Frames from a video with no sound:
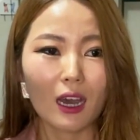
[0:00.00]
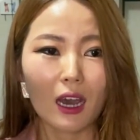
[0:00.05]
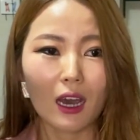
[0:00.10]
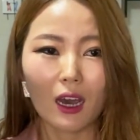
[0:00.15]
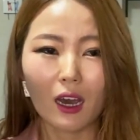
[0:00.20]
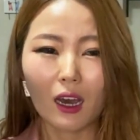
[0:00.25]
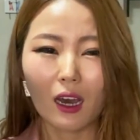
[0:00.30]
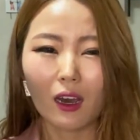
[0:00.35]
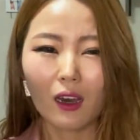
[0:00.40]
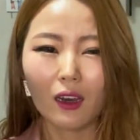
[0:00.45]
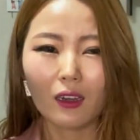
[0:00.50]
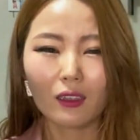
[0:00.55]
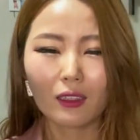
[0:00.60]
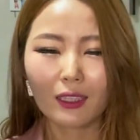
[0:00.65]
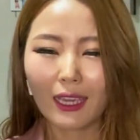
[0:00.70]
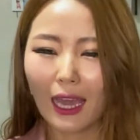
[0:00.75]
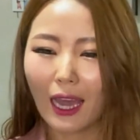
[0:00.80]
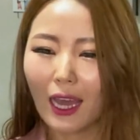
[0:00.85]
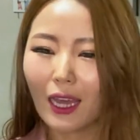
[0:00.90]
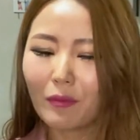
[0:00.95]
uh,
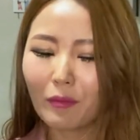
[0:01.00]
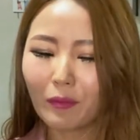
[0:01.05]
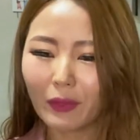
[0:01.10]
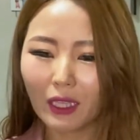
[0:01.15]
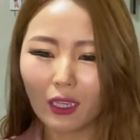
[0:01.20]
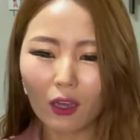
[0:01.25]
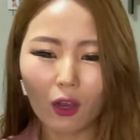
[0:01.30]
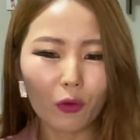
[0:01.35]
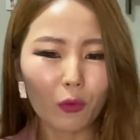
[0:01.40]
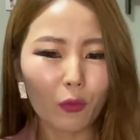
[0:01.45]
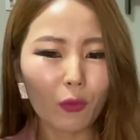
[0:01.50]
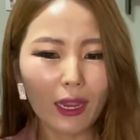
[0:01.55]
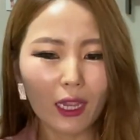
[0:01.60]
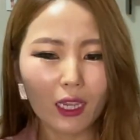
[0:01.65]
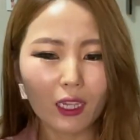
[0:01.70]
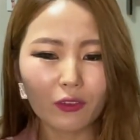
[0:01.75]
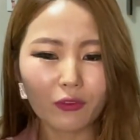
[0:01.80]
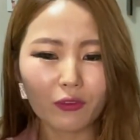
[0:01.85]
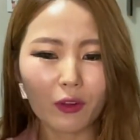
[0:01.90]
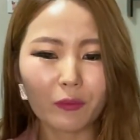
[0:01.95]
can be
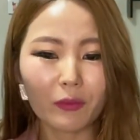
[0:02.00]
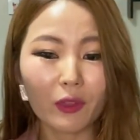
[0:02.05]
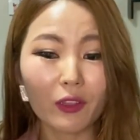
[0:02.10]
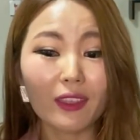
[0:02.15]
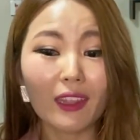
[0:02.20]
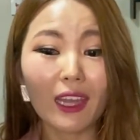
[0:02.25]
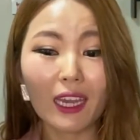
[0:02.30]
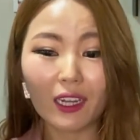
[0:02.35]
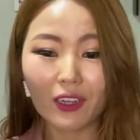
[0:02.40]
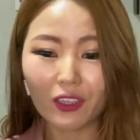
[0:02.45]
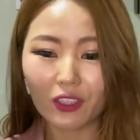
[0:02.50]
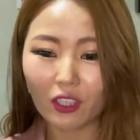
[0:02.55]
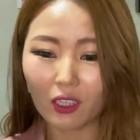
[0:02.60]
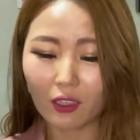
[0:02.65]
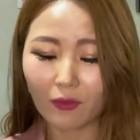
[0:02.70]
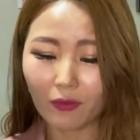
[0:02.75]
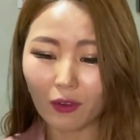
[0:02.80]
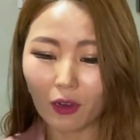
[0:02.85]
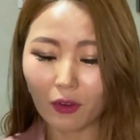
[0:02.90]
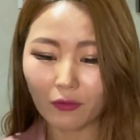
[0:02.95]
awake from the
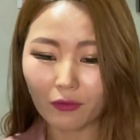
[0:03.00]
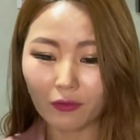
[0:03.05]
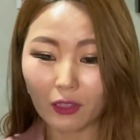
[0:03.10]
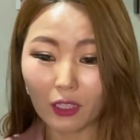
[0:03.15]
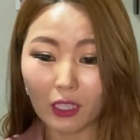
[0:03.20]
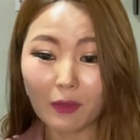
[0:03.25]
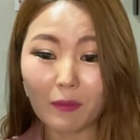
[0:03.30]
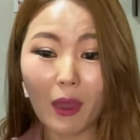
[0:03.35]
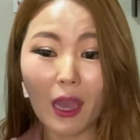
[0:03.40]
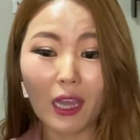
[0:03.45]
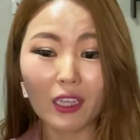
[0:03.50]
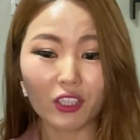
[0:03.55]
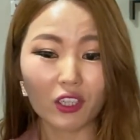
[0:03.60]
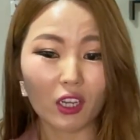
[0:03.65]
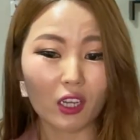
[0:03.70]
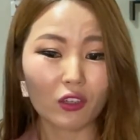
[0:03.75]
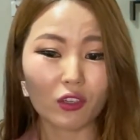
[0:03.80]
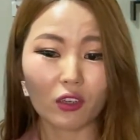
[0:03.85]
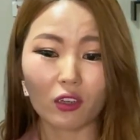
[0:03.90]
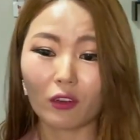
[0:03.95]
narrative of the
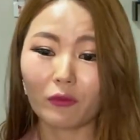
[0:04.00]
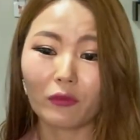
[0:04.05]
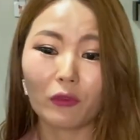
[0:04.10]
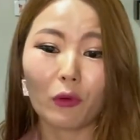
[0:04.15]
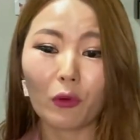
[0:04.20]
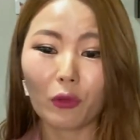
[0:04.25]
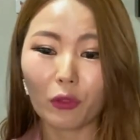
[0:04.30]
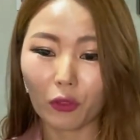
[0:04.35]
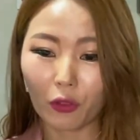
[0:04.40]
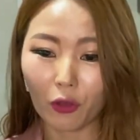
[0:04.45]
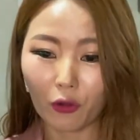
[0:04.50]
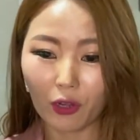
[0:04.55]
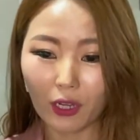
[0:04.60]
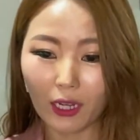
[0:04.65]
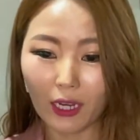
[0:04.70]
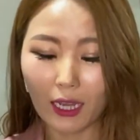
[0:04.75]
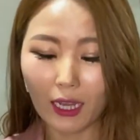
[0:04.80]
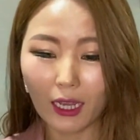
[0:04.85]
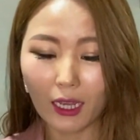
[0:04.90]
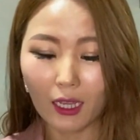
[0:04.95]
imagination of North
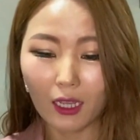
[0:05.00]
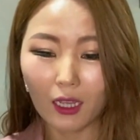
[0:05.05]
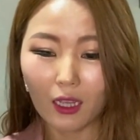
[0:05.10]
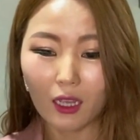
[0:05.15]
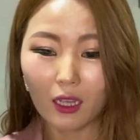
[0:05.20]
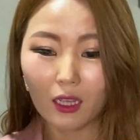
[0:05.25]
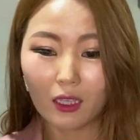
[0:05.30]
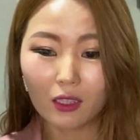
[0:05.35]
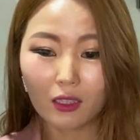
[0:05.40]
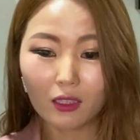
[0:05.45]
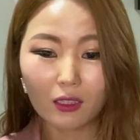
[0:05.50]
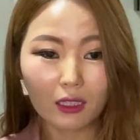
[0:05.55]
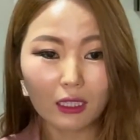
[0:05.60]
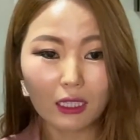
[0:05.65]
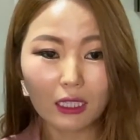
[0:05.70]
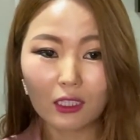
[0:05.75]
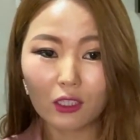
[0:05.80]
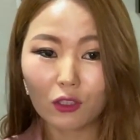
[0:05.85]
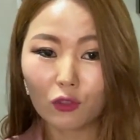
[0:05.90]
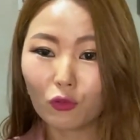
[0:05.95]
Korea.
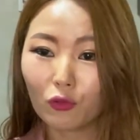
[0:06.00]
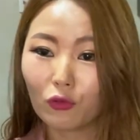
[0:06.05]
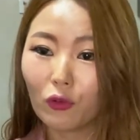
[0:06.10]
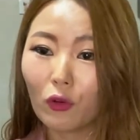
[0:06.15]
It's mm.